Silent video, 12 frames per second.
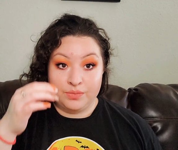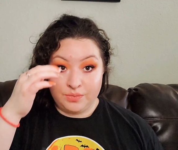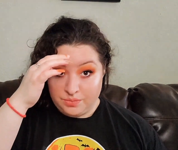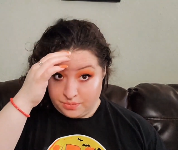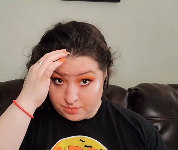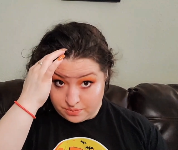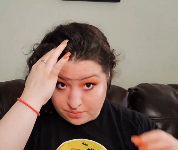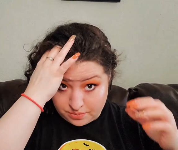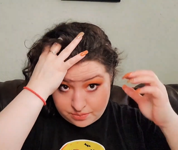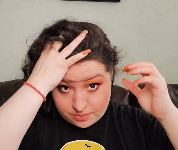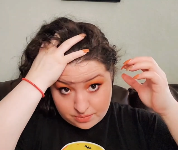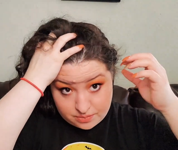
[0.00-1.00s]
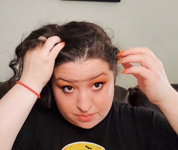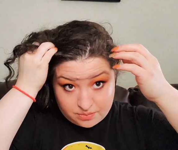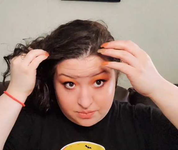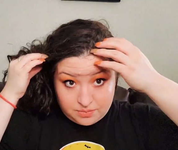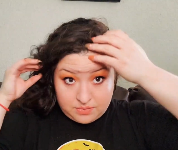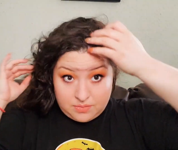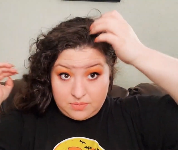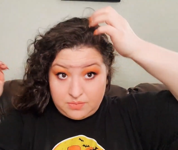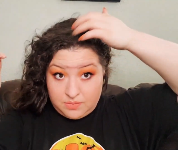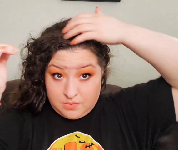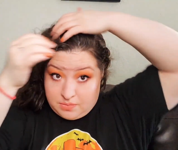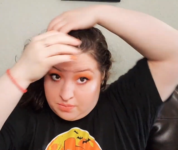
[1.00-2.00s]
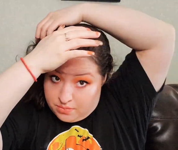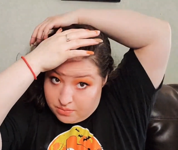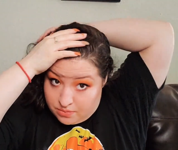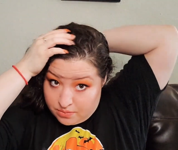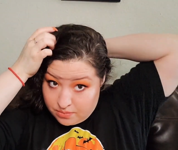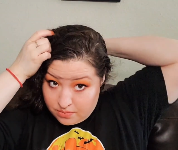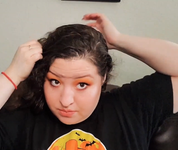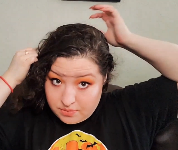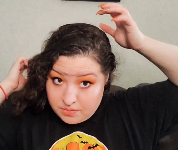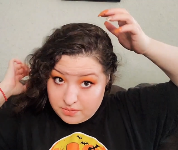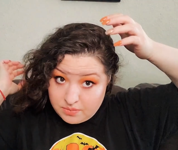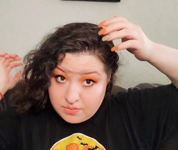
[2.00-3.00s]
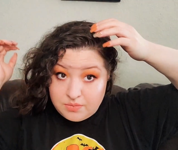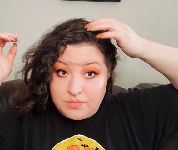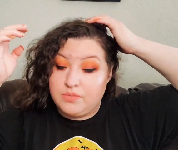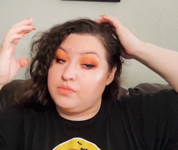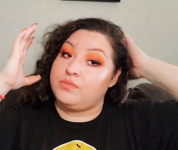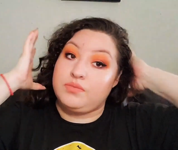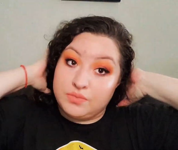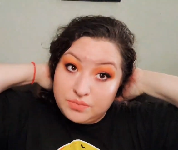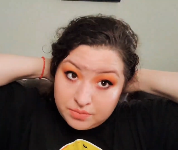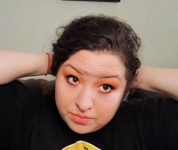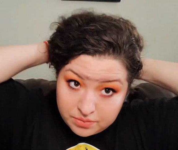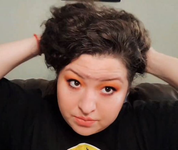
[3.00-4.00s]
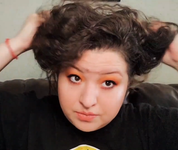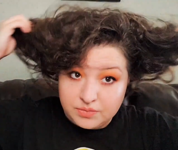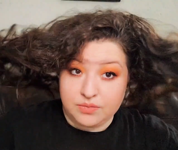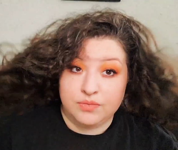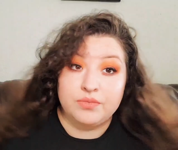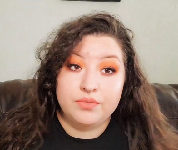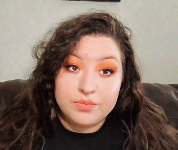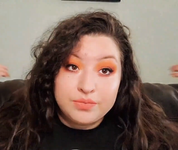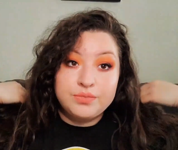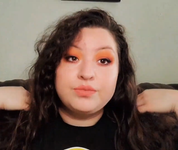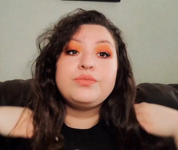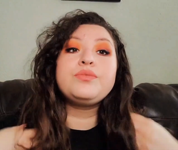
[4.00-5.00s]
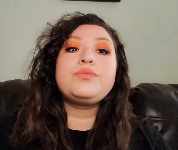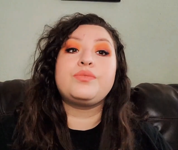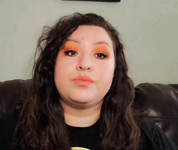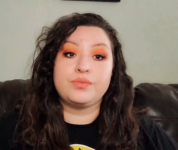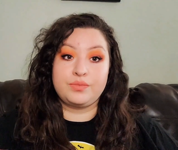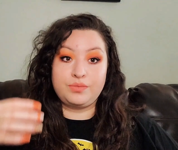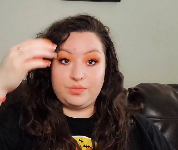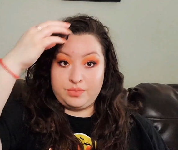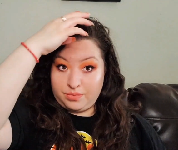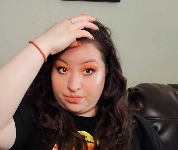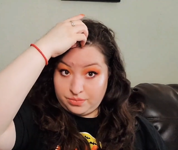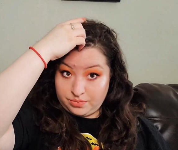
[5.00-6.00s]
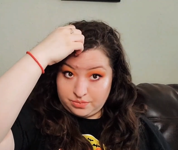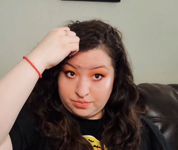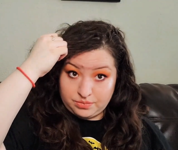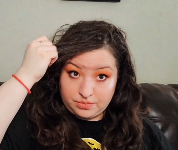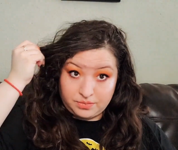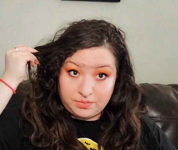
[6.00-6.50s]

[no speech]